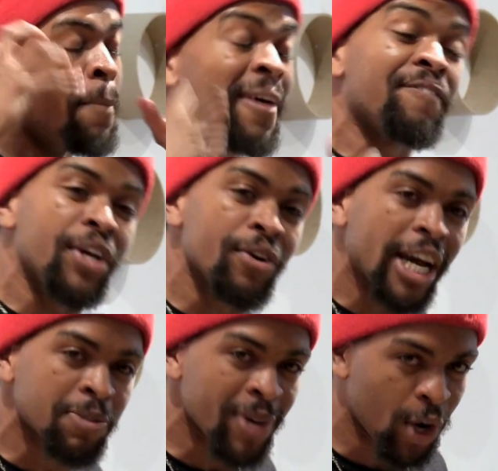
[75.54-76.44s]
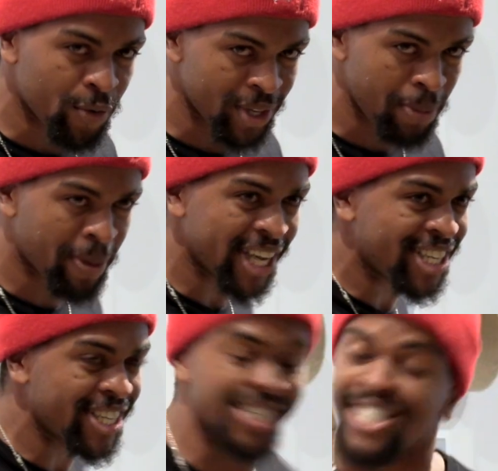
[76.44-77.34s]
My fear has me overly
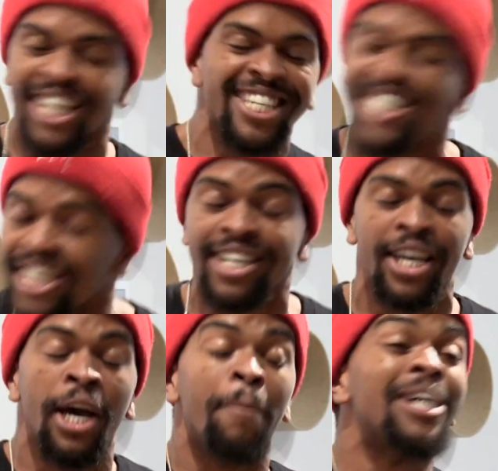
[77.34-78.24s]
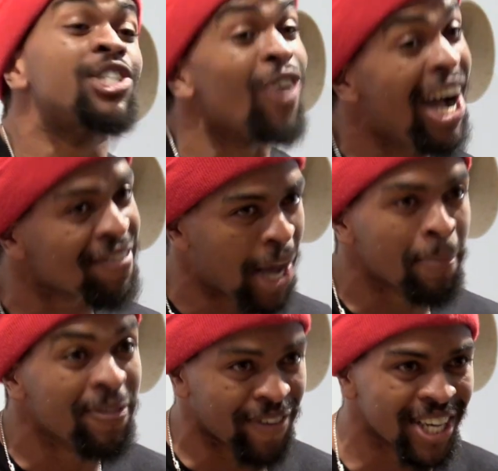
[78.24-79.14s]
patient. Tick, tick. My drive got
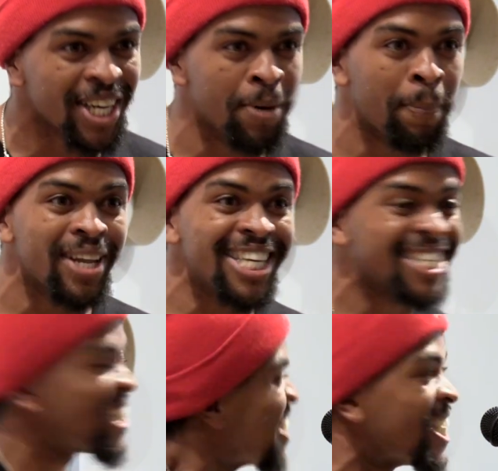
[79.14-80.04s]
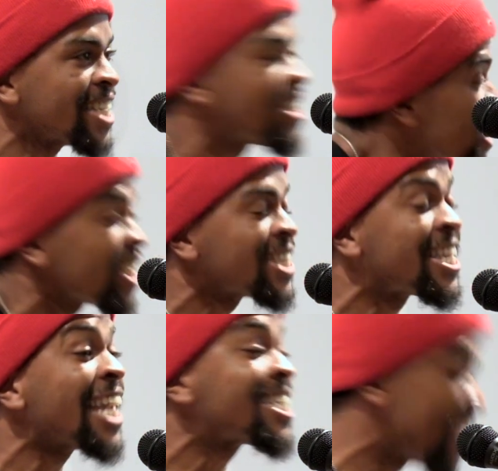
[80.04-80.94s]
me feeling complacent. Tick, tick. It
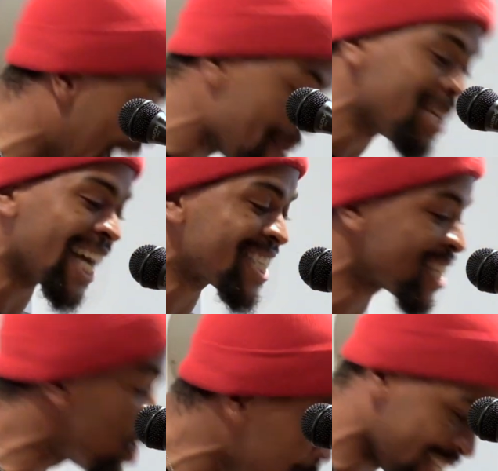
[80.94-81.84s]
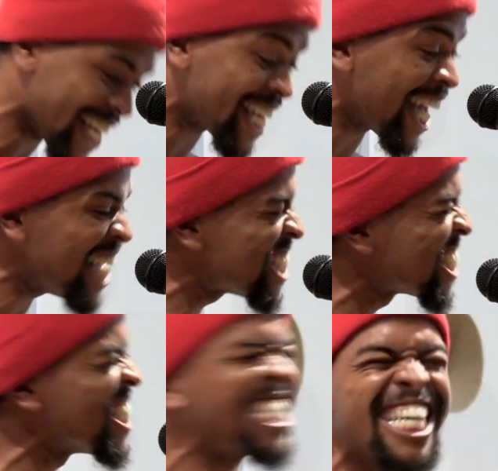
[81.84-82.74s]
take time to execute
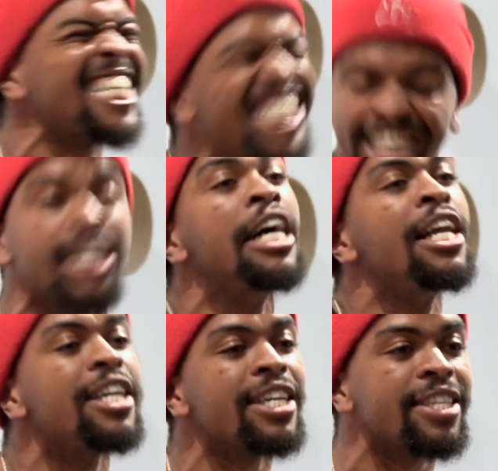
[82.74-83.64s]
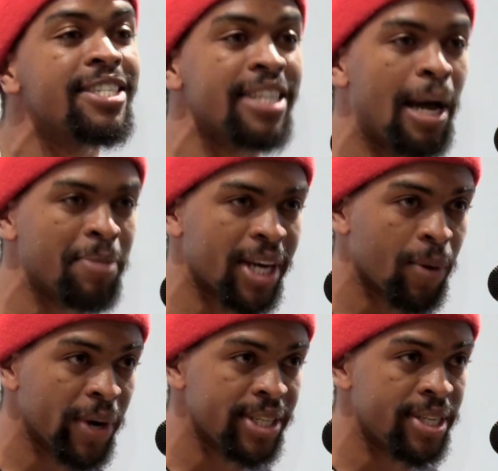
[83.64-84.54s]
dedication. Tick, tick. Look at this time that I
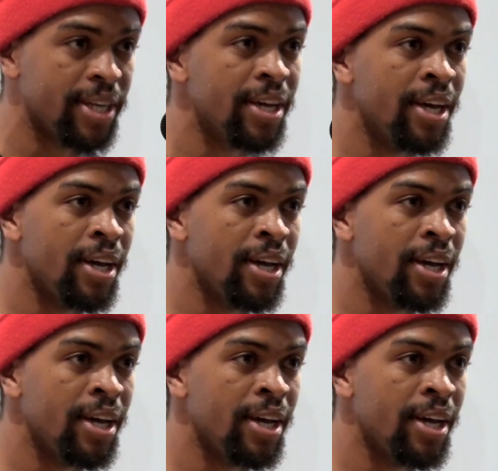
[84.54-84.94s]
wasted.